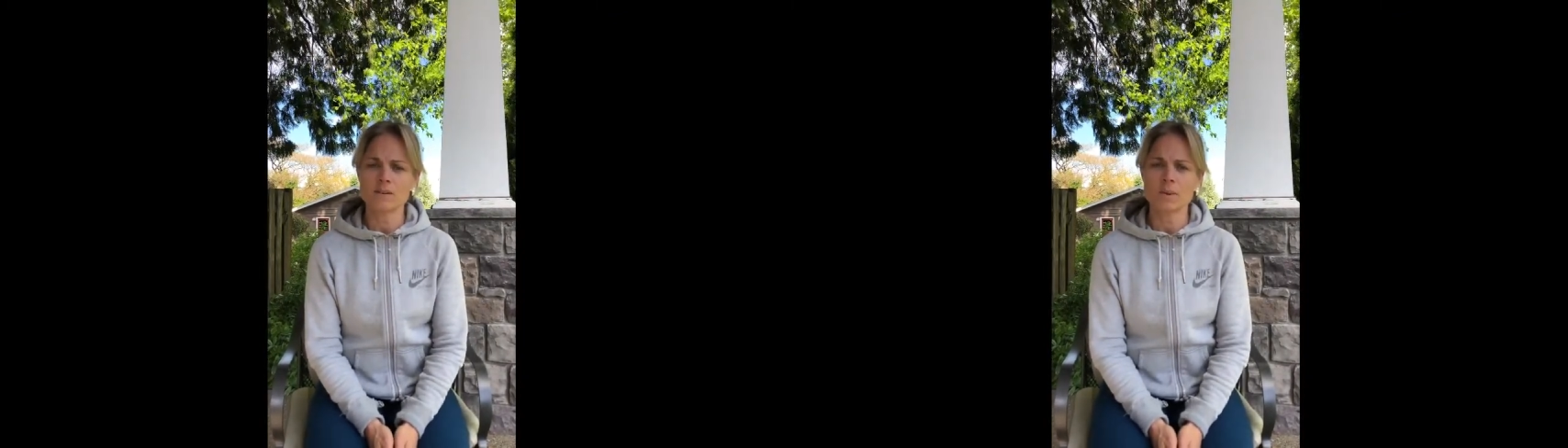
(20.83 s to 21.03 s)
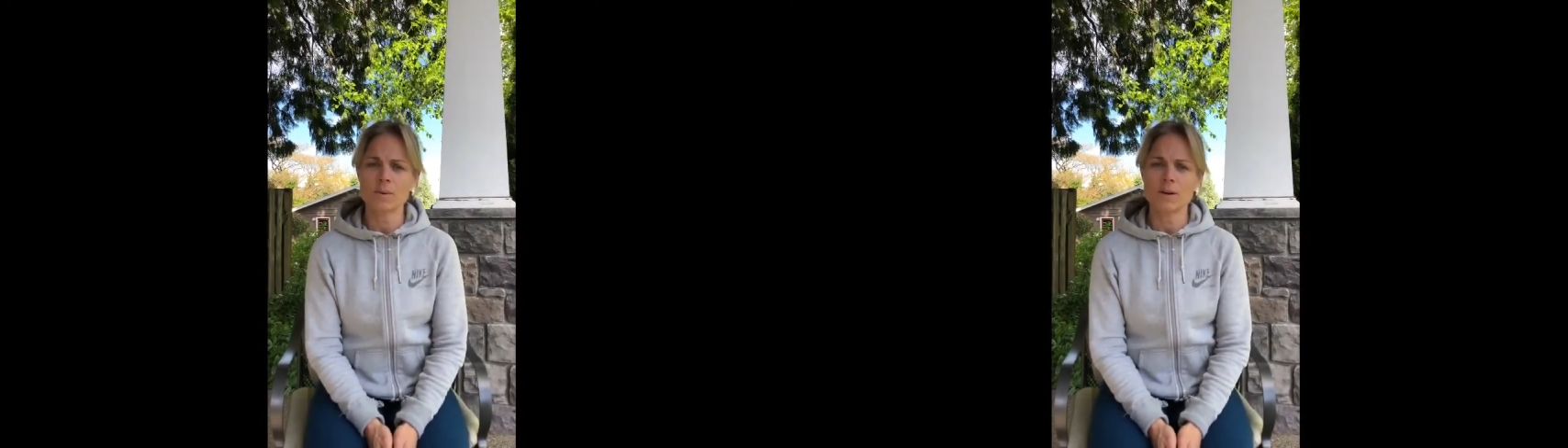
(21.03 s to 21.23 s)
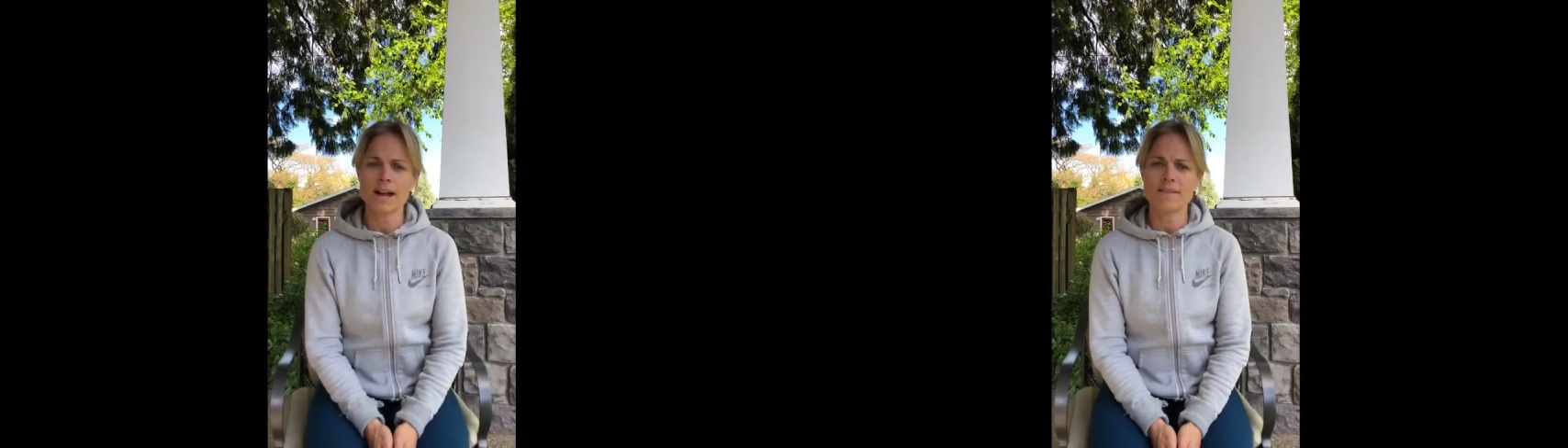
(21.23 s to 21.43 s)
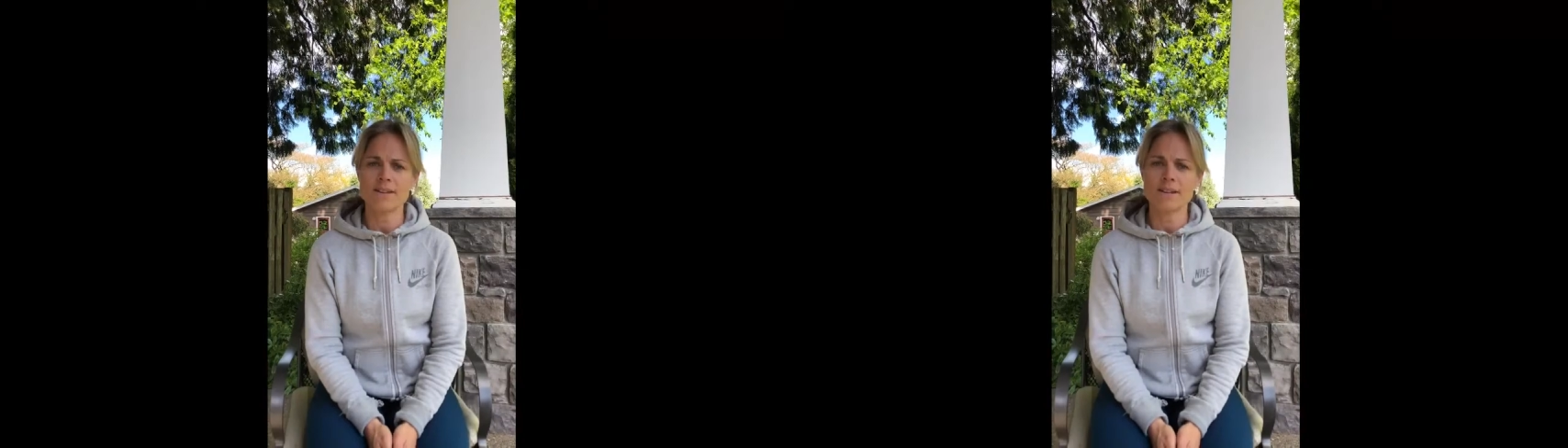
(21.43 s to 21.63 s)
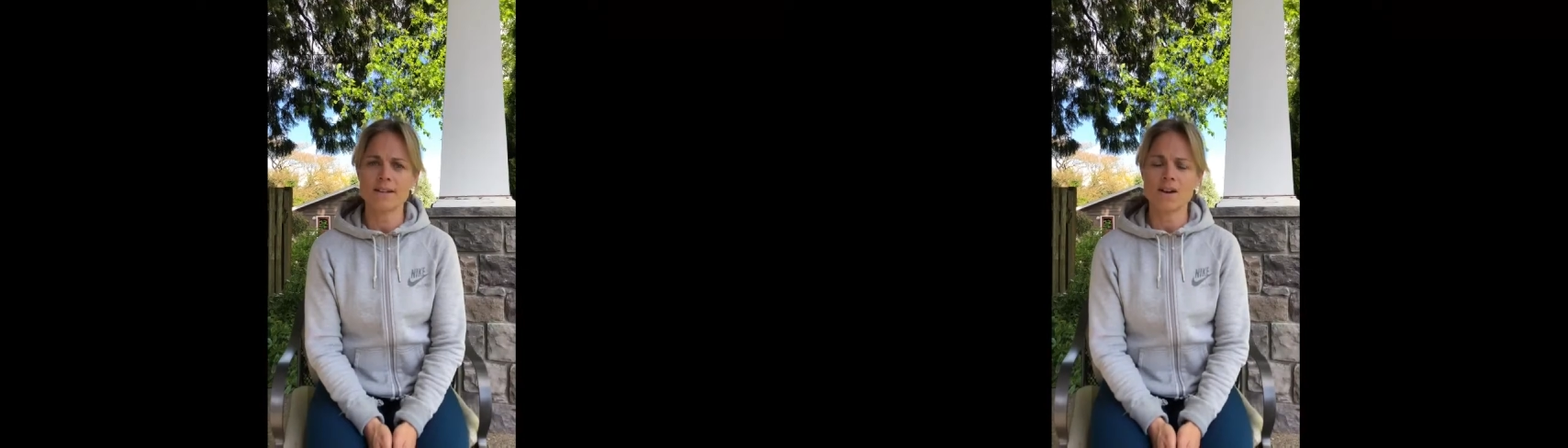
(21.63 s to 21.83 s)
or when we're
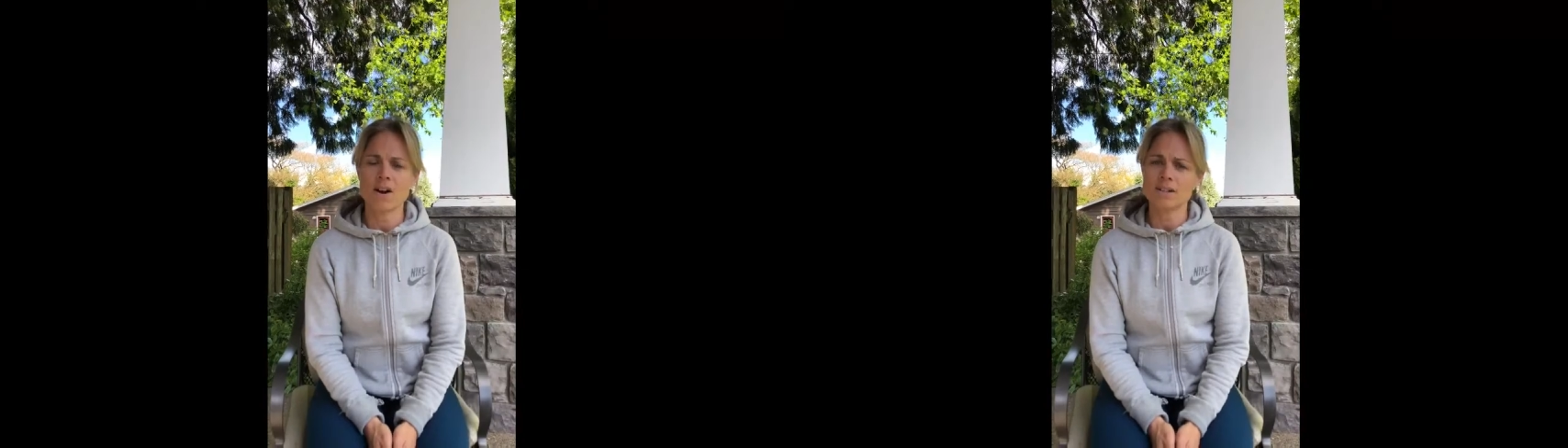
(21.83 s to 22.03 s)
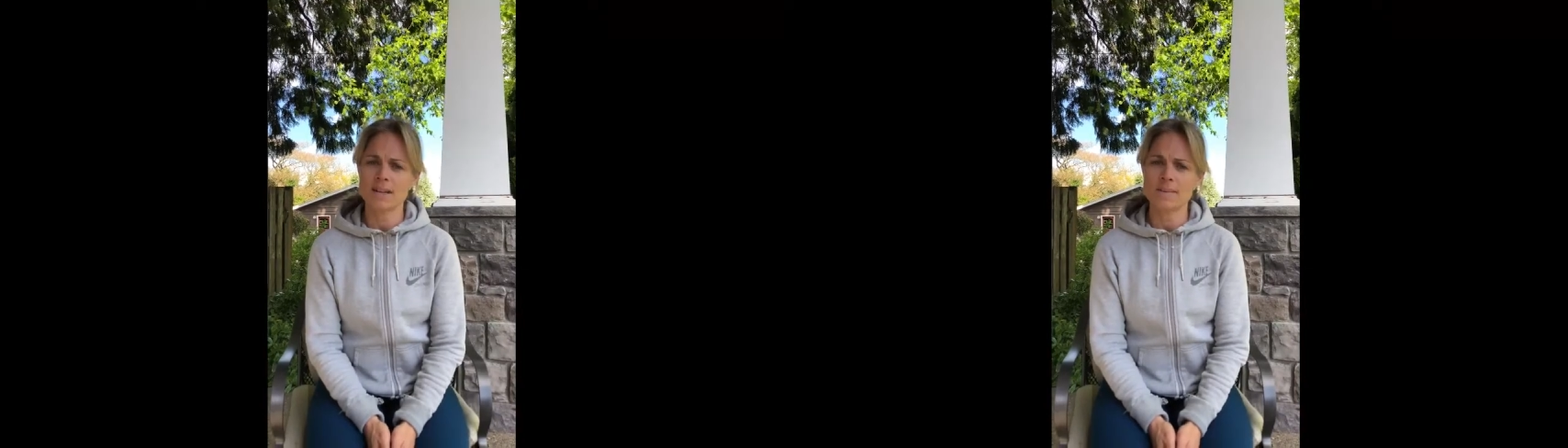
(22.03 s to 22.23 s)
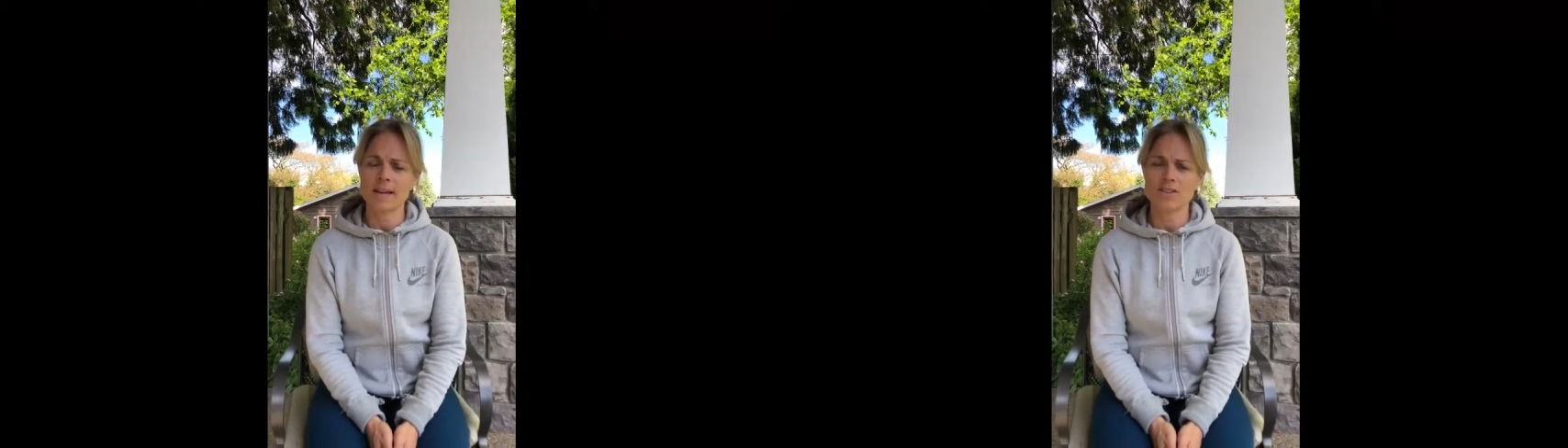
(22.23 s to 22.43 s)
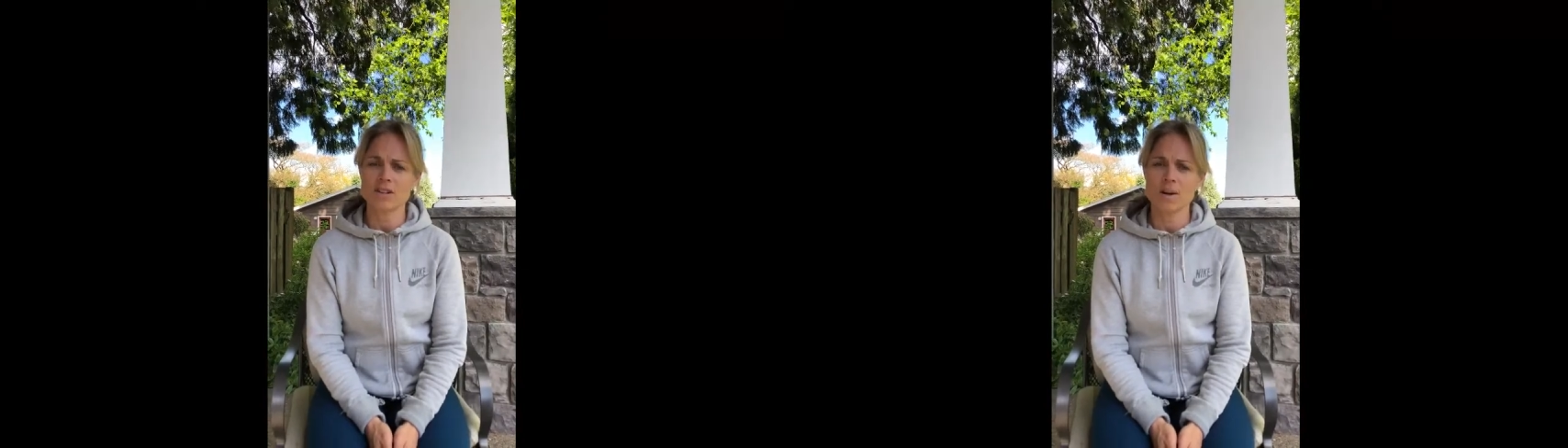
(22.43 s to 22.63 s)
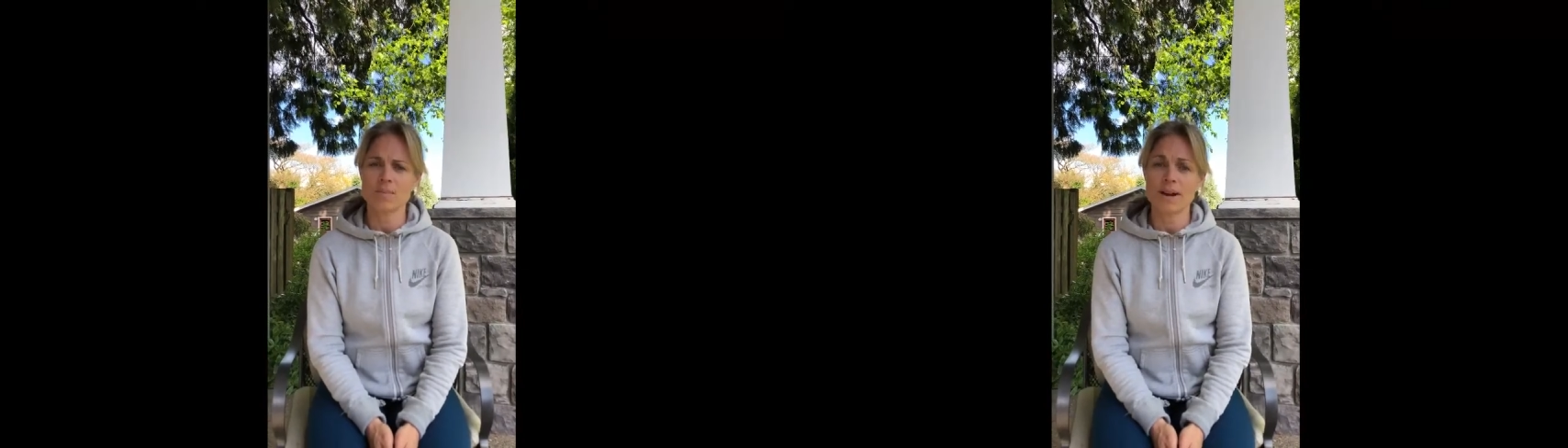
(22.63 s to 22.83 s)
having a hard time
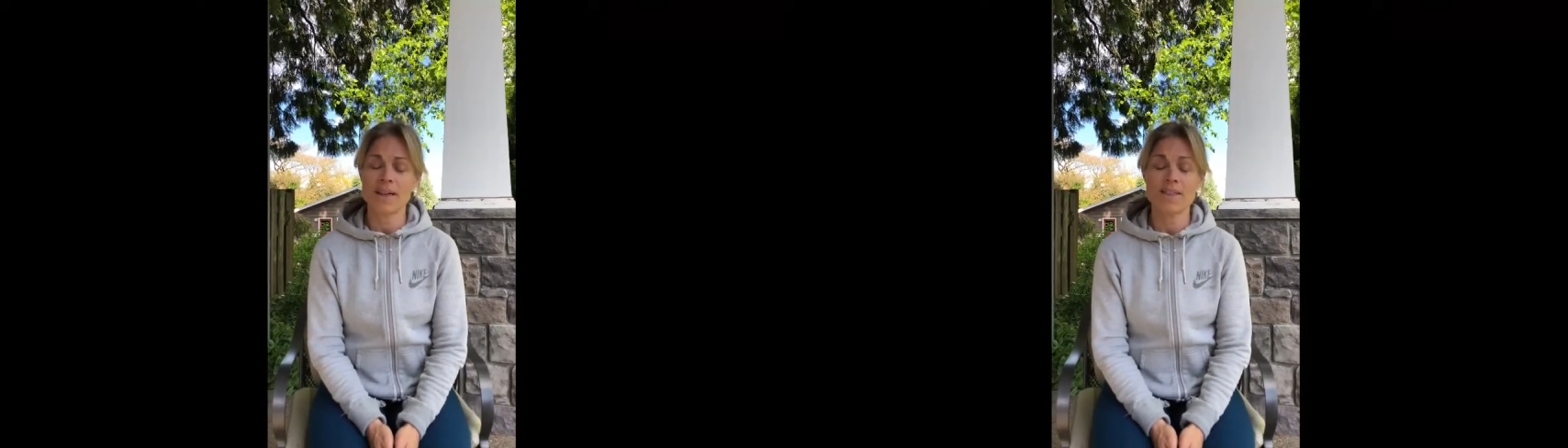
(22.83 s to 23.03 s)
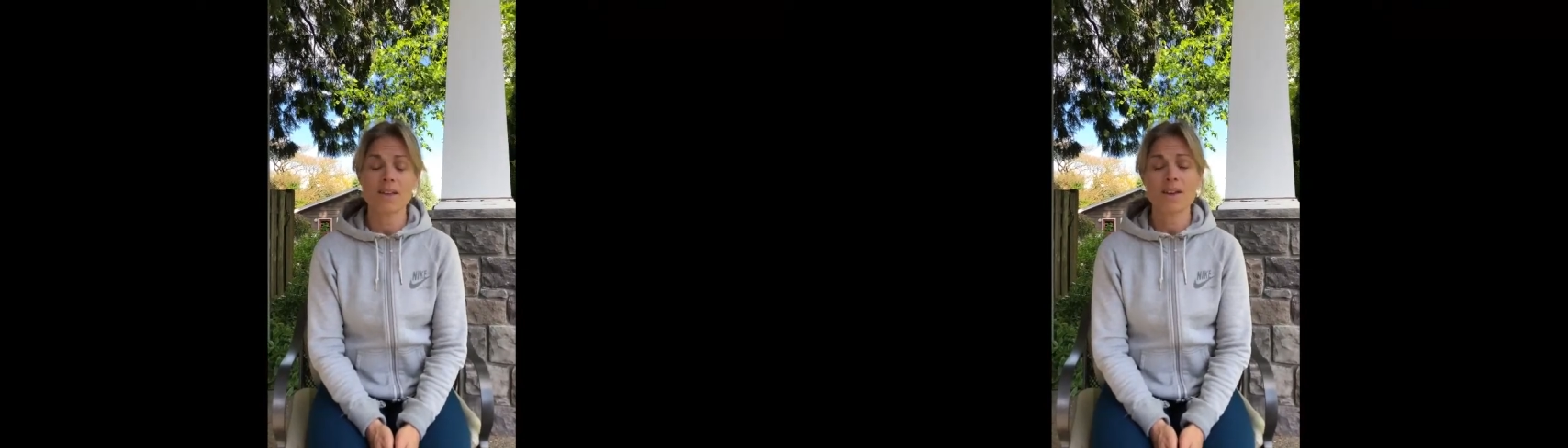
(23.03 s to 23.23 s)
catching our breath,